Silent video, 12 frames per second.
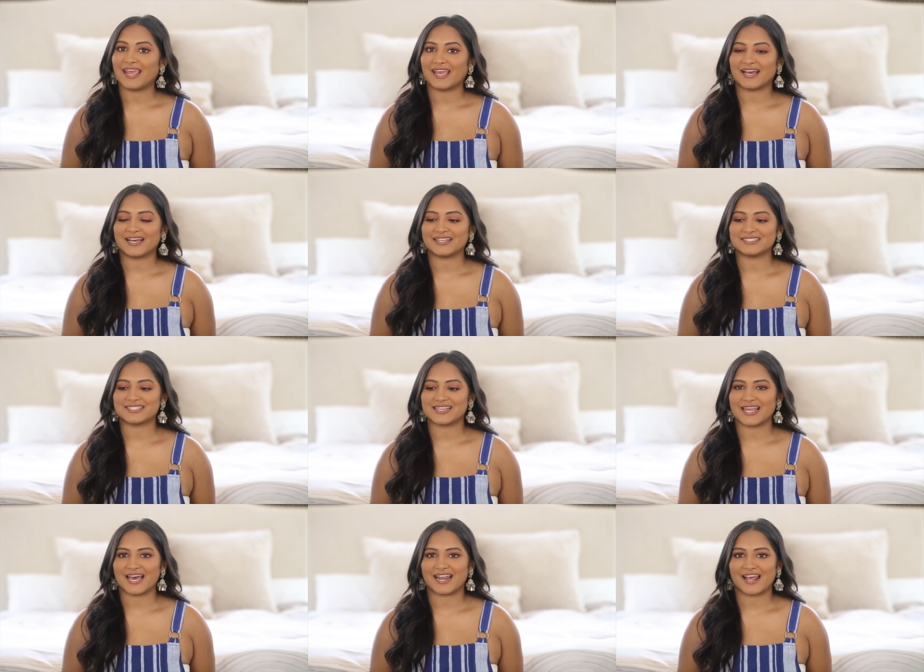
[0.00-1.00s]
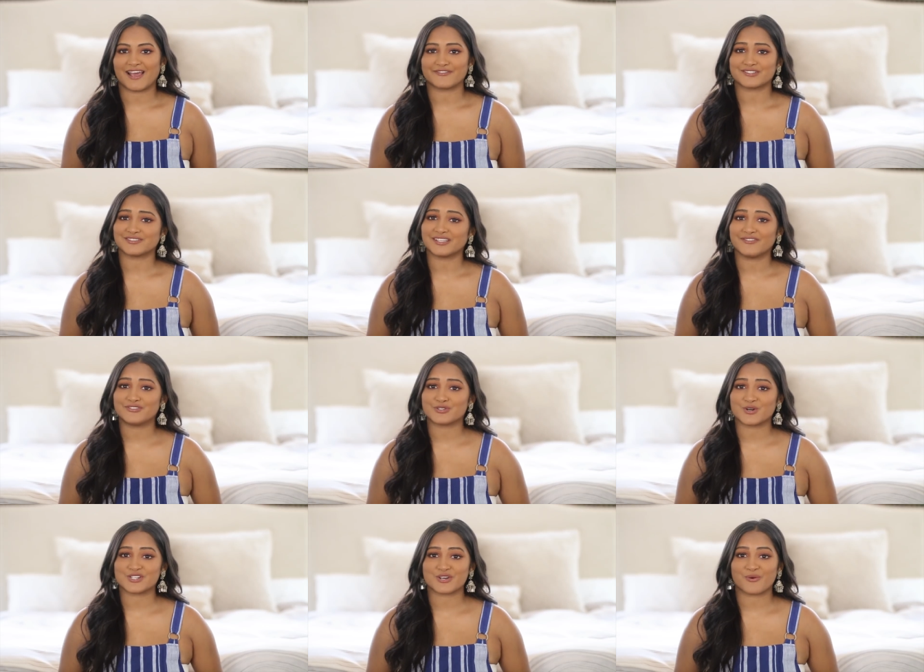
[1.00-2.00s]
and that I have to leave
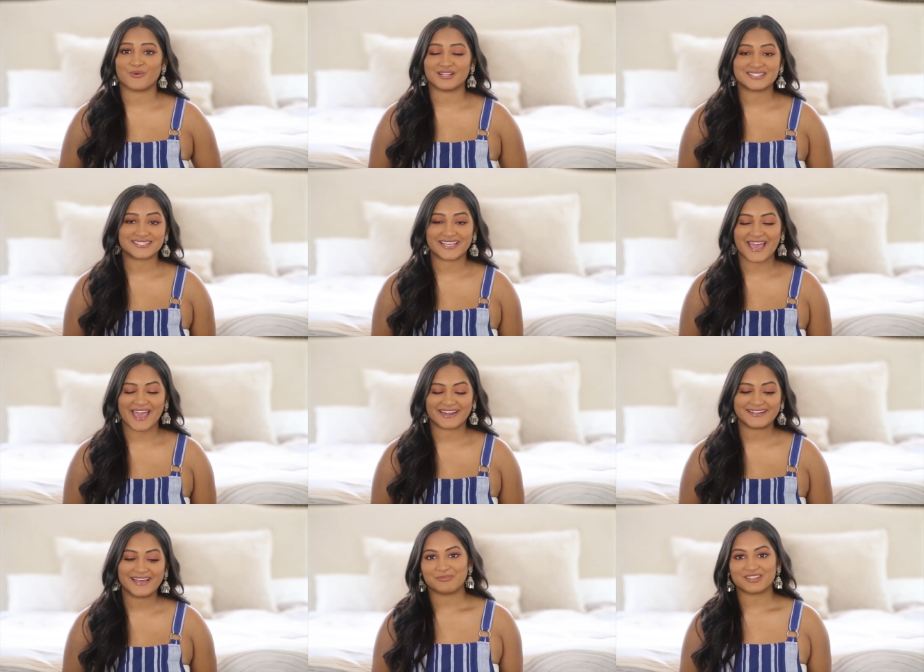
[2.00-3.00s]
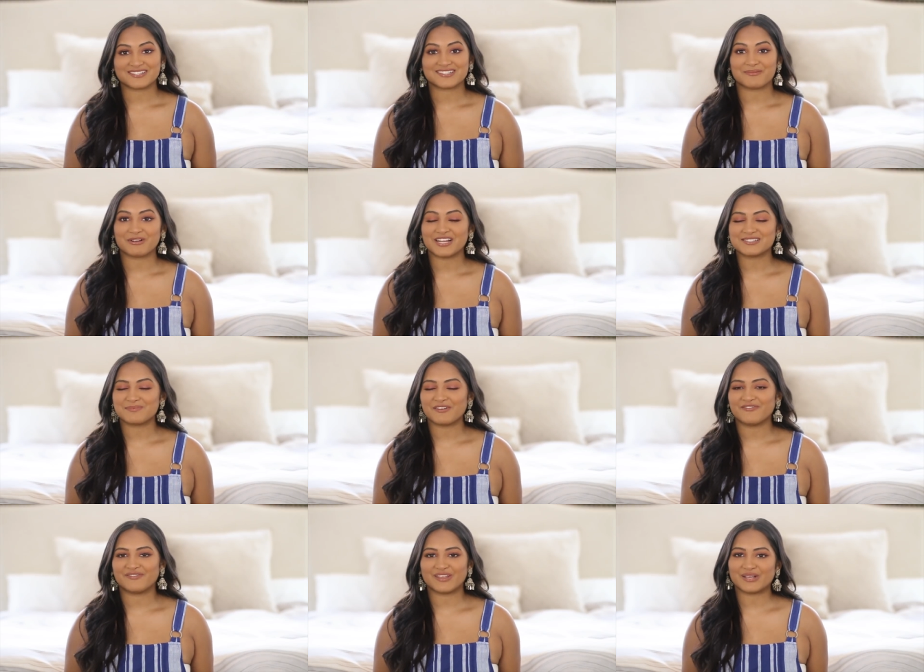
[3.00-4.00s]
Georgia once again. But the summer has
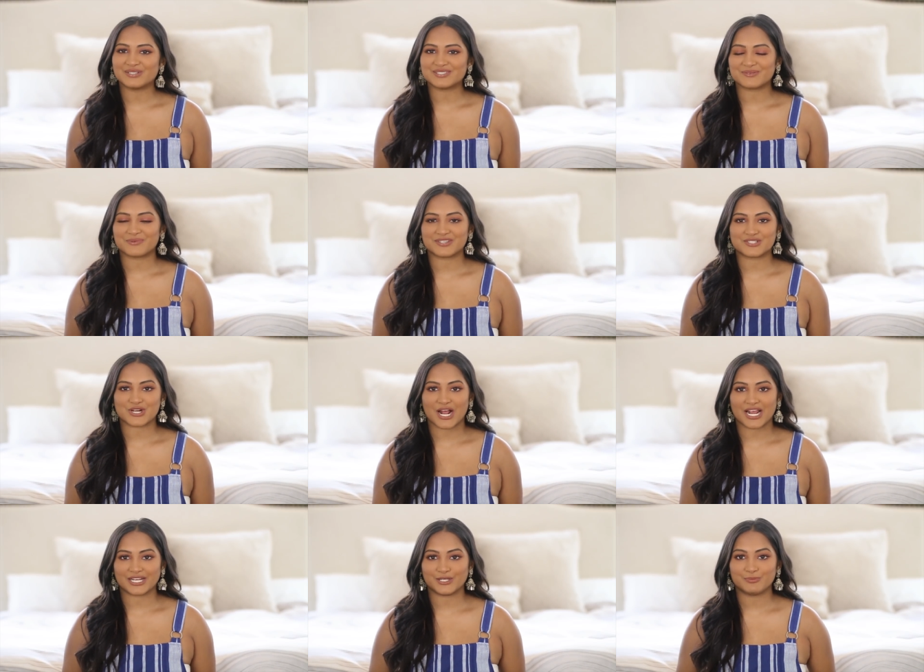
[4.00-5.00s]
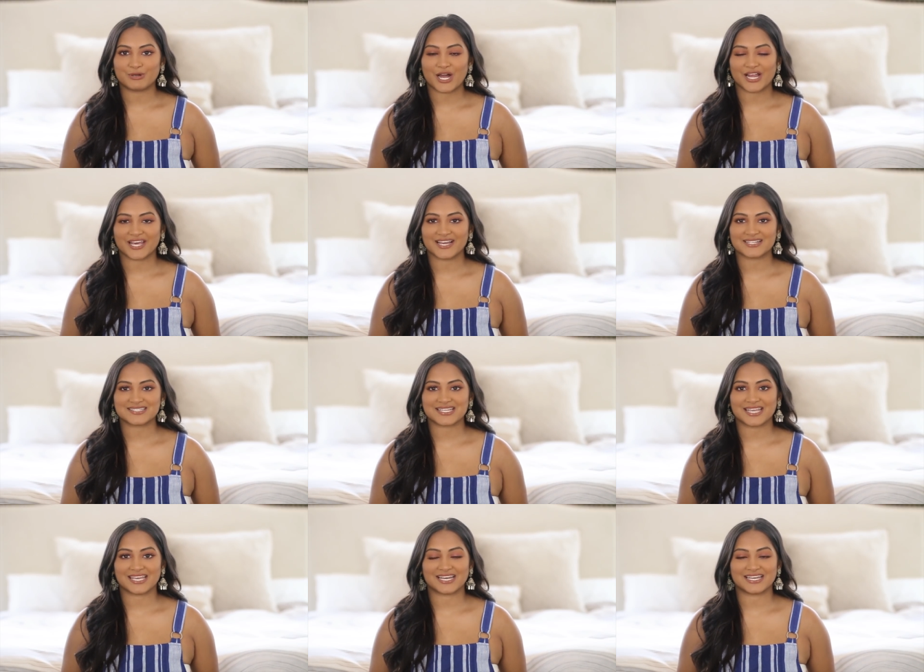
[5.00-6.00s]
been filled with trying new products
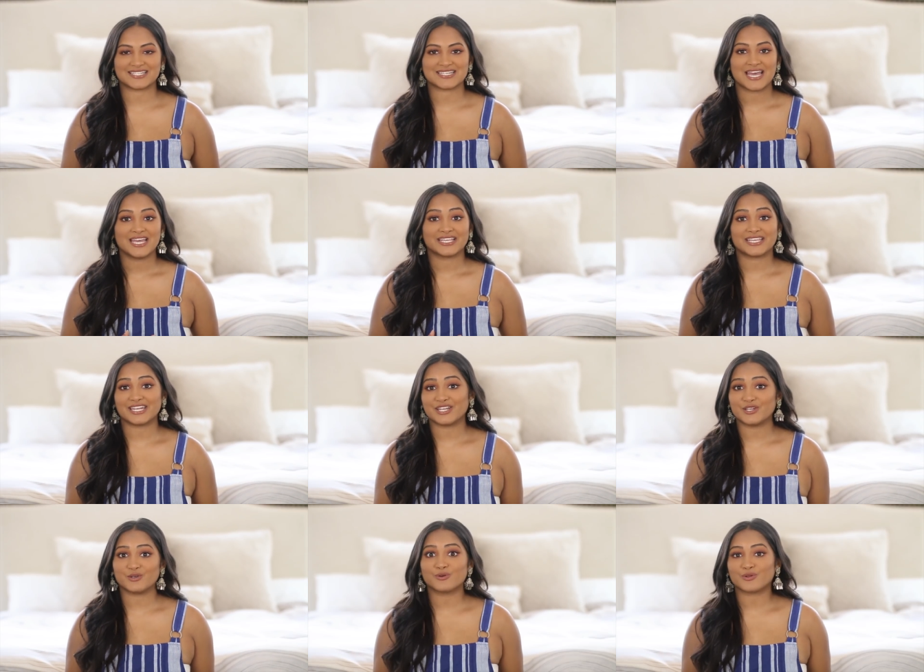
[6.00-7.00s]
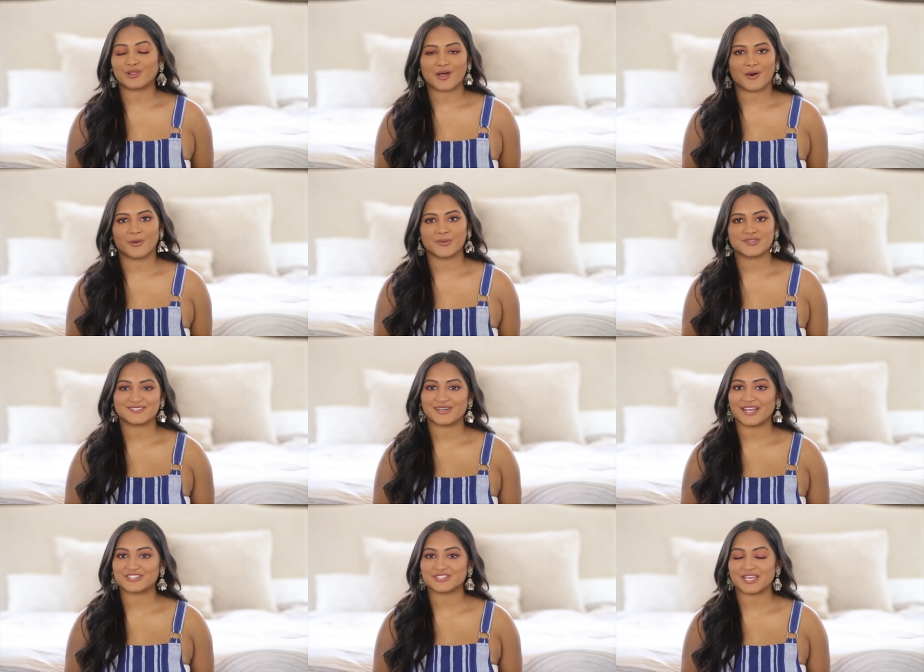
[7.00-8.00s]
and getting new clothes, so
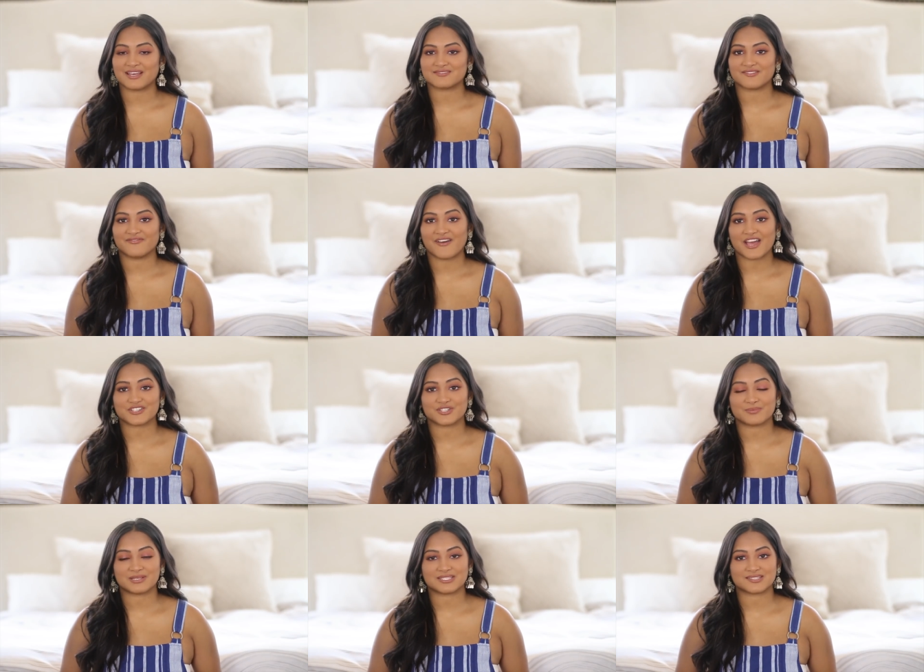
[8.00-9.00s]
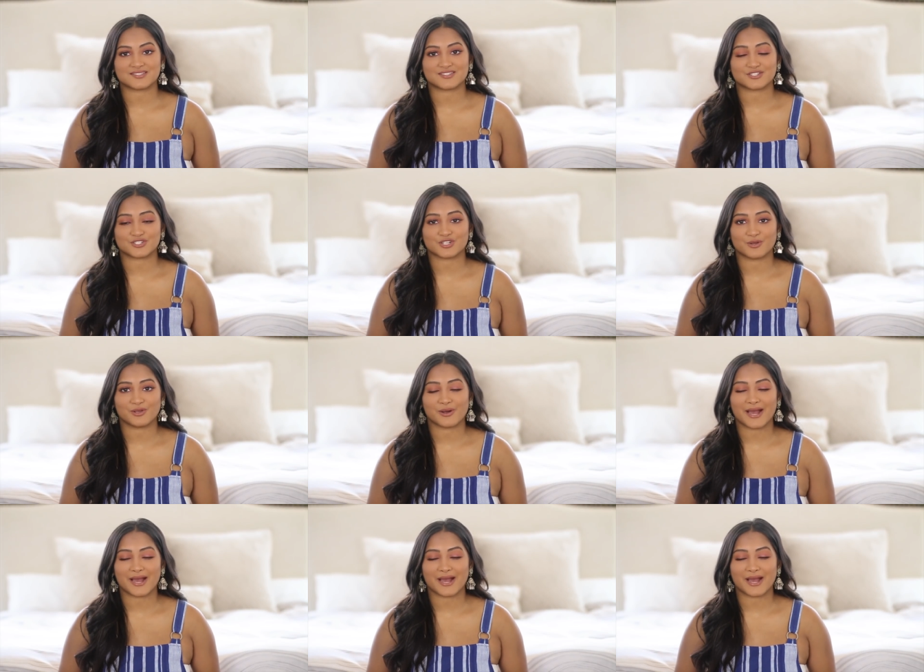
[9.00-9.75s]
I actually have some fashion pieces to show you